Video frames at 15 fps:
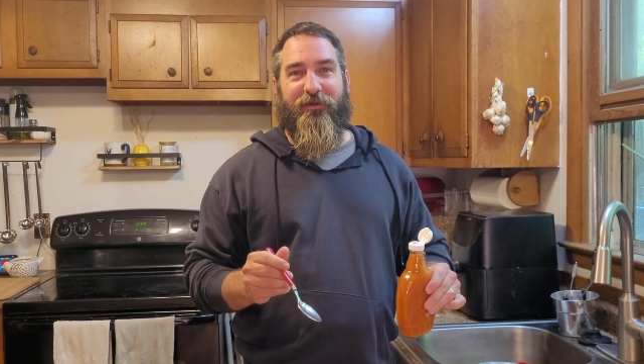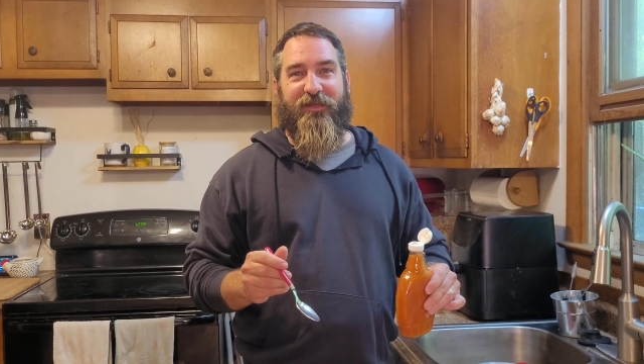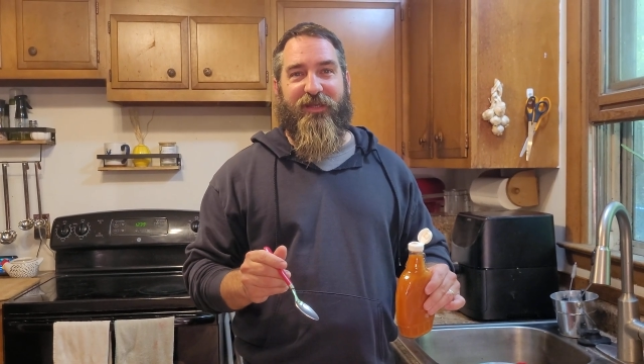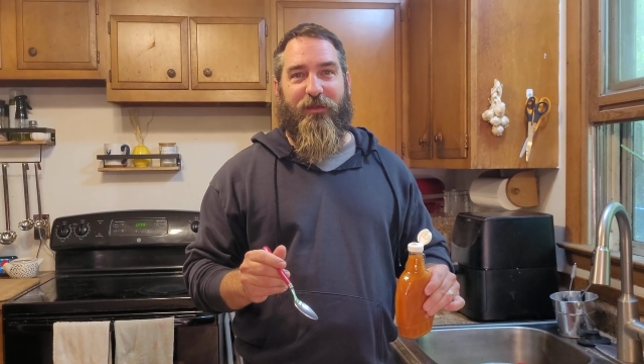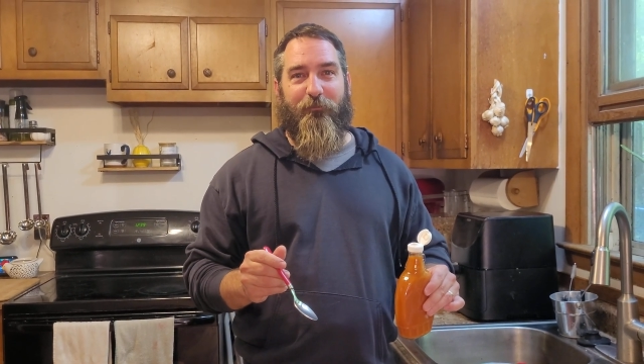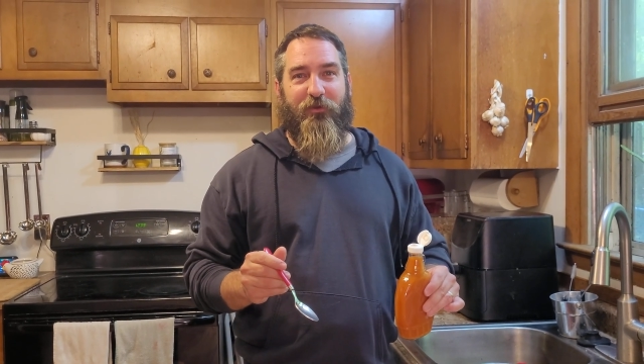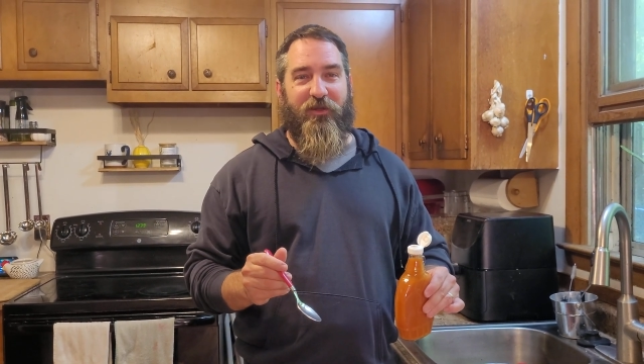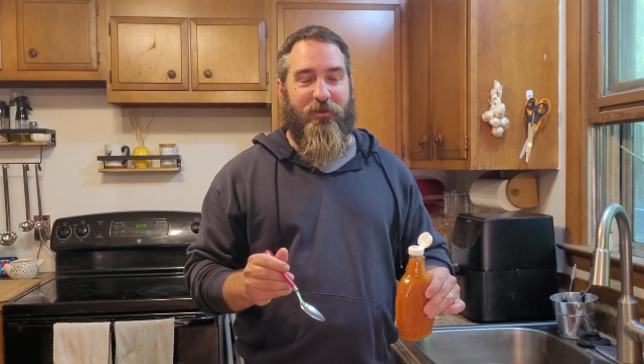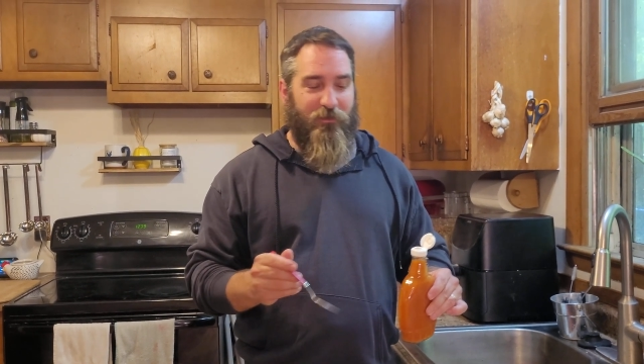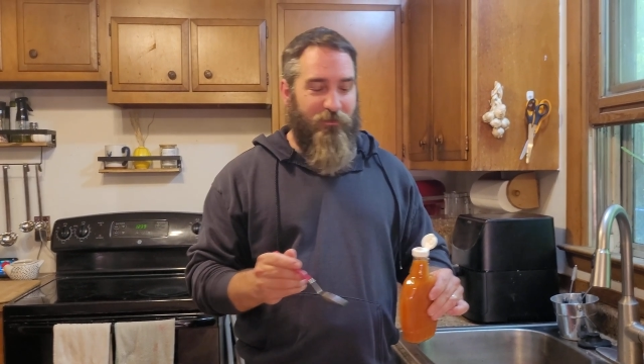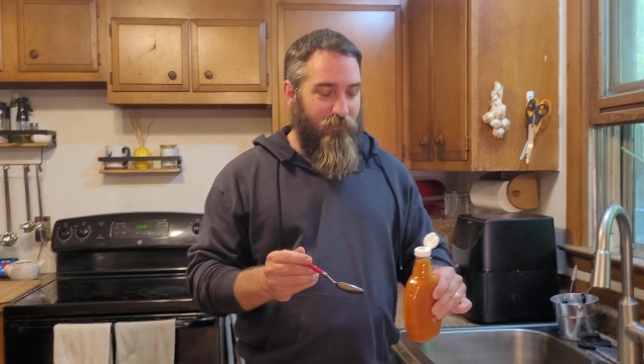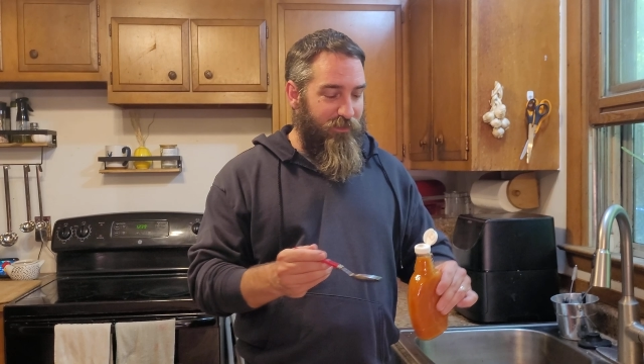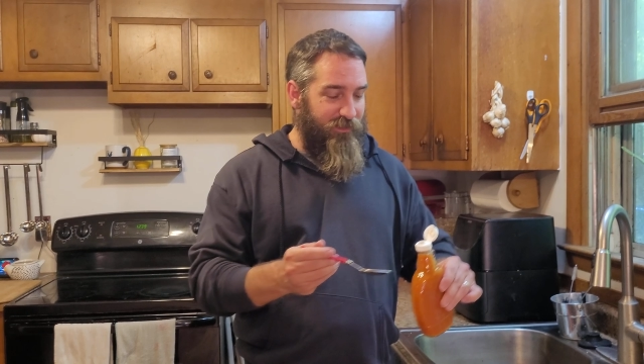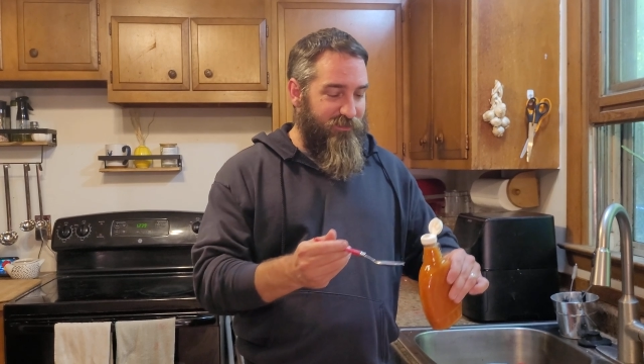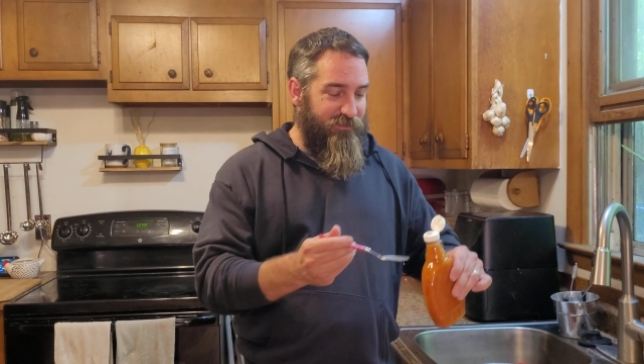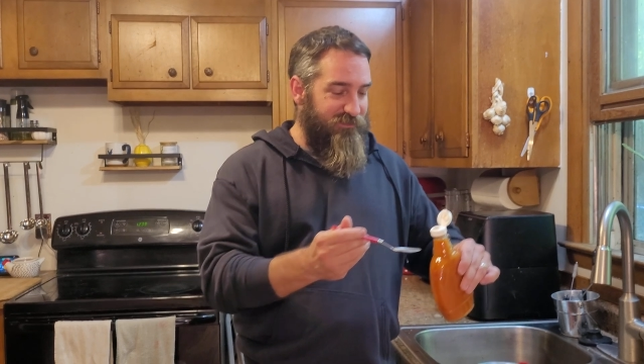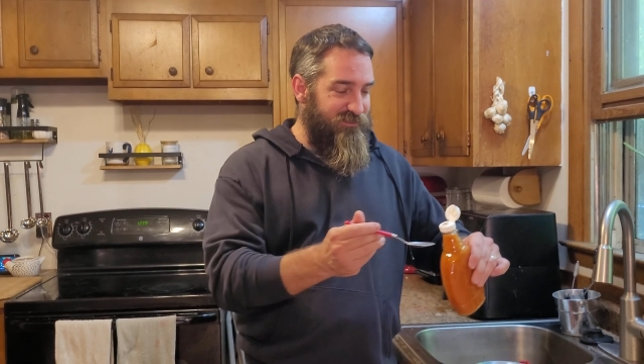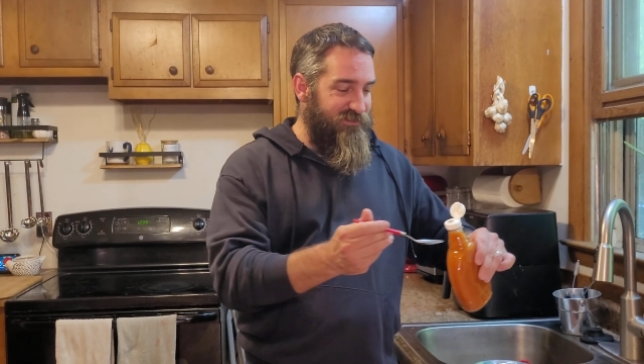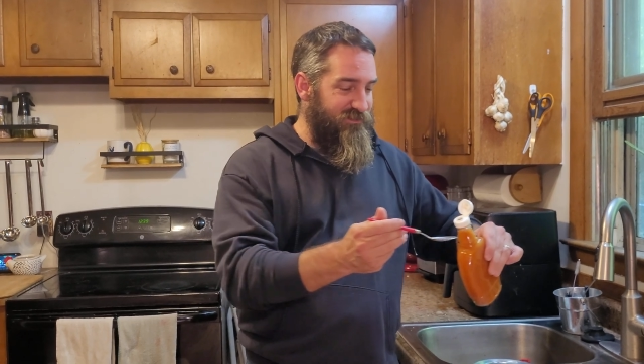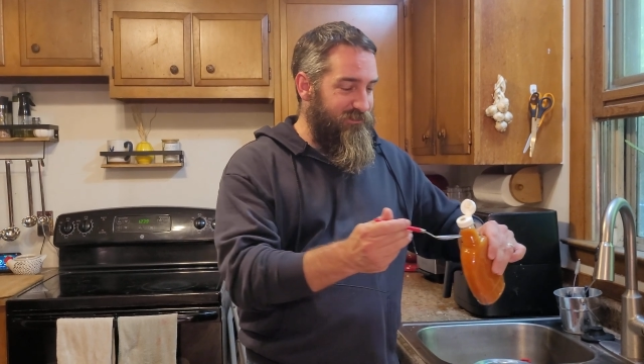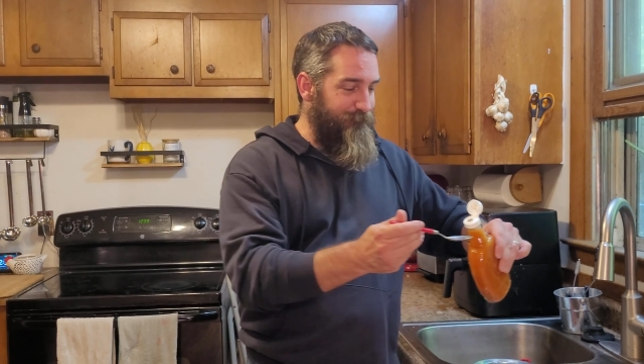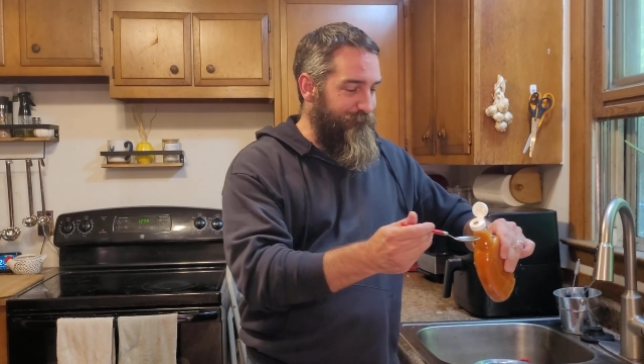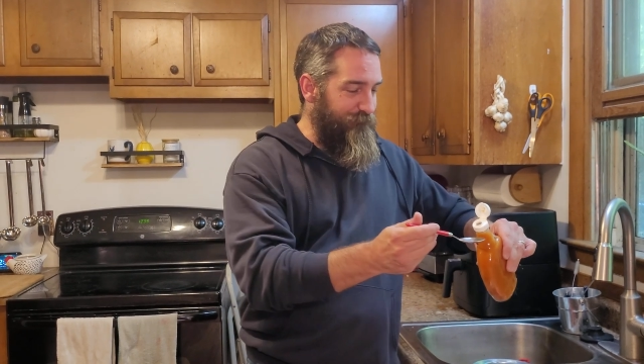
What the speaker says: camera here quick because